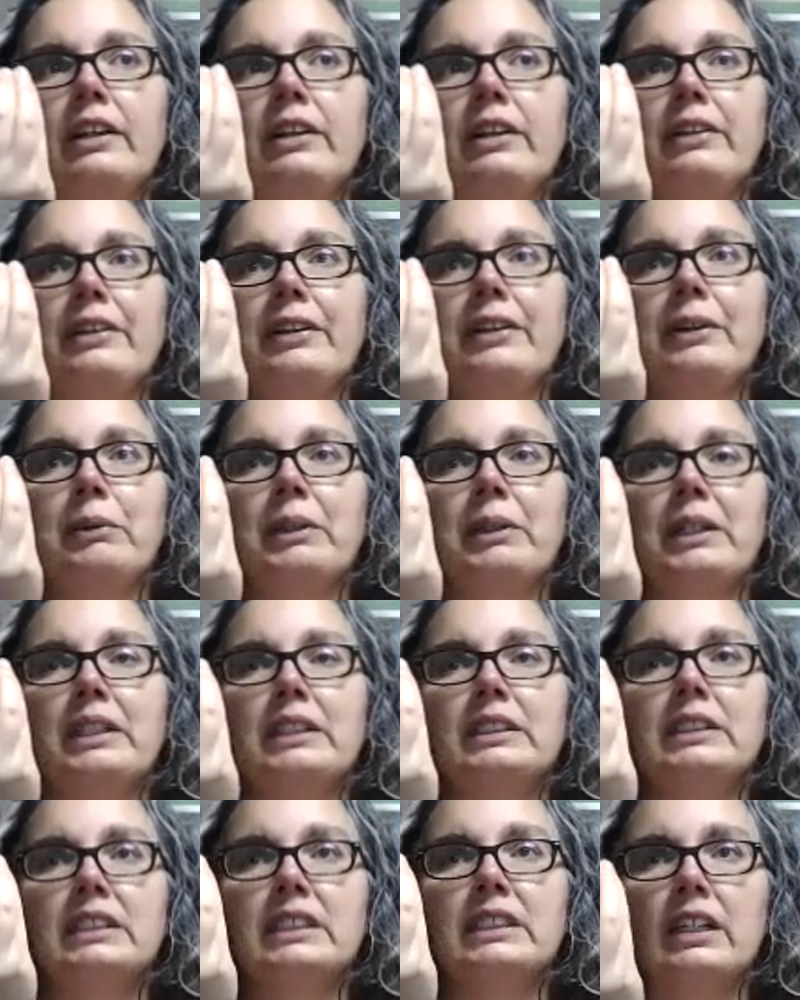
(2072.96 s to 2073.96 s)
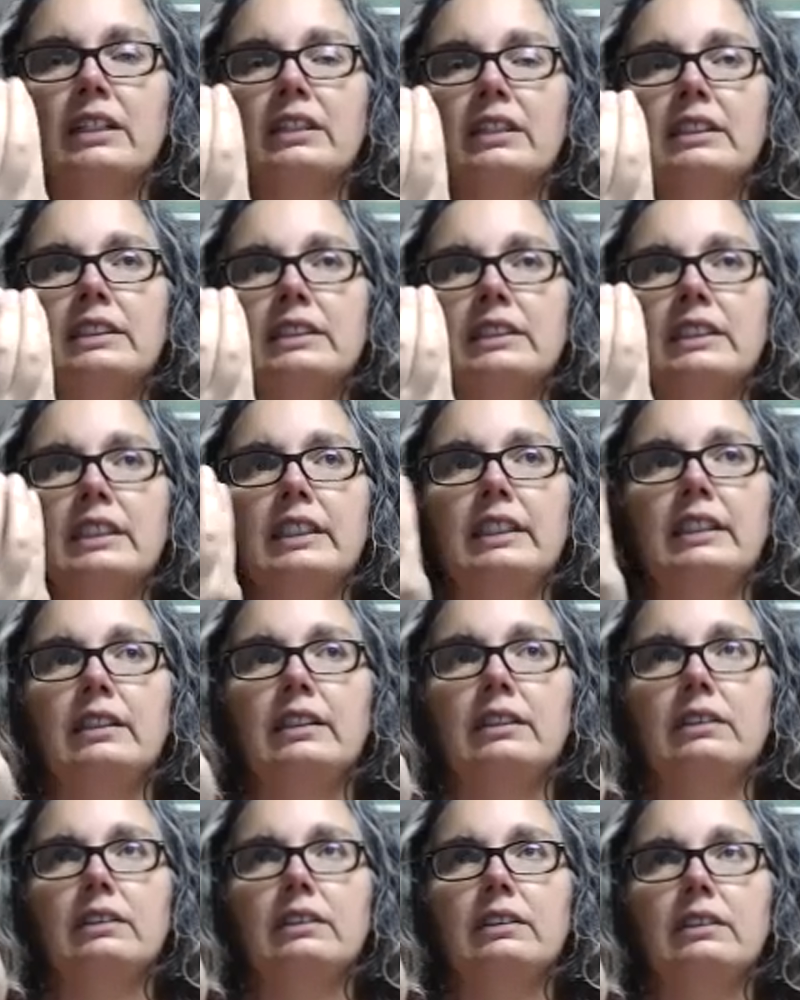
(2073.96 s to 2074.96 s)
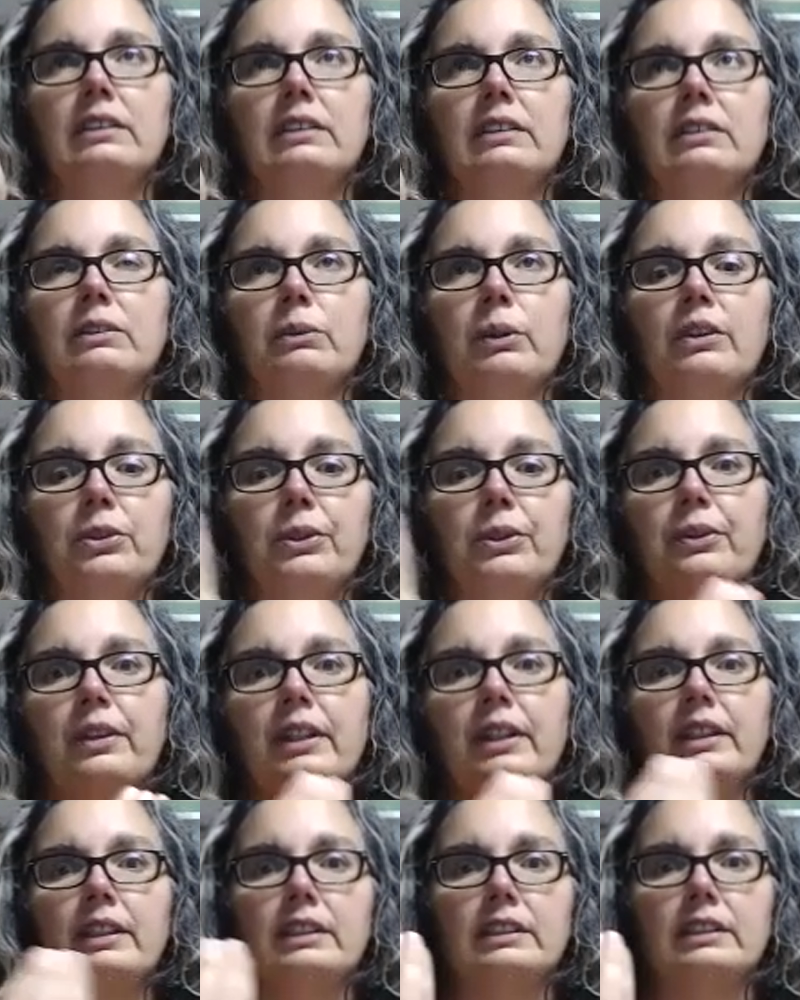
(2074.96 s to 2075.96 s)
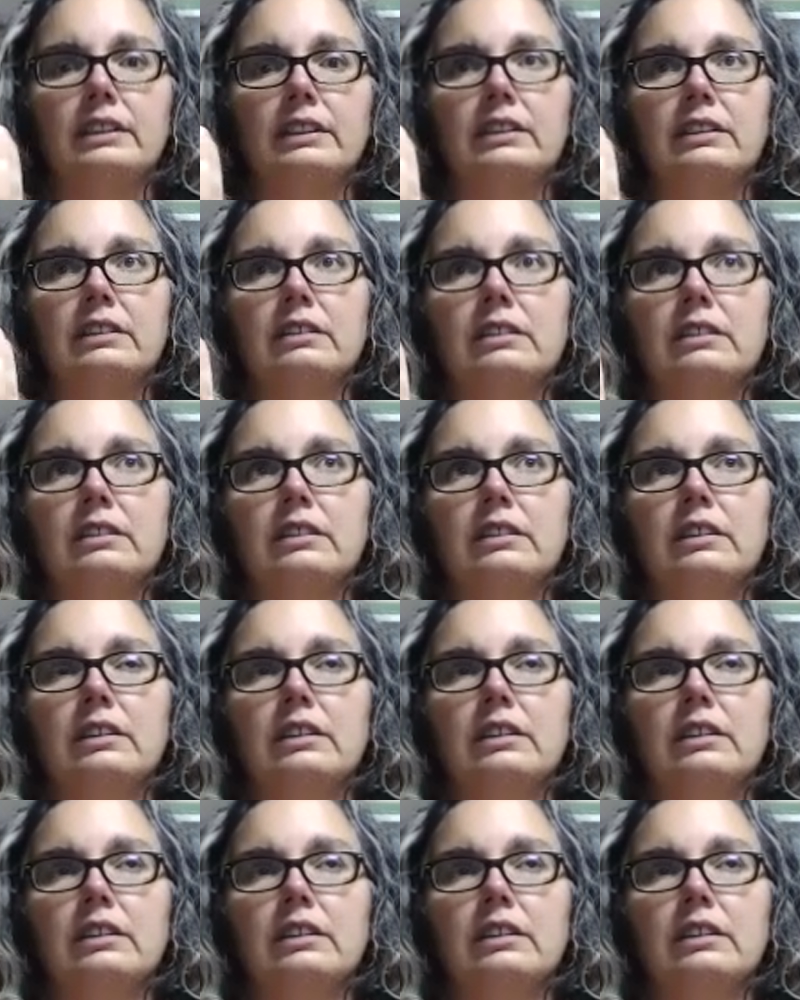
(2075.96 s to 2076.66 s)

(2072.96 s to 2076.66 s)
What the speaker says: and we can start to see what the truth is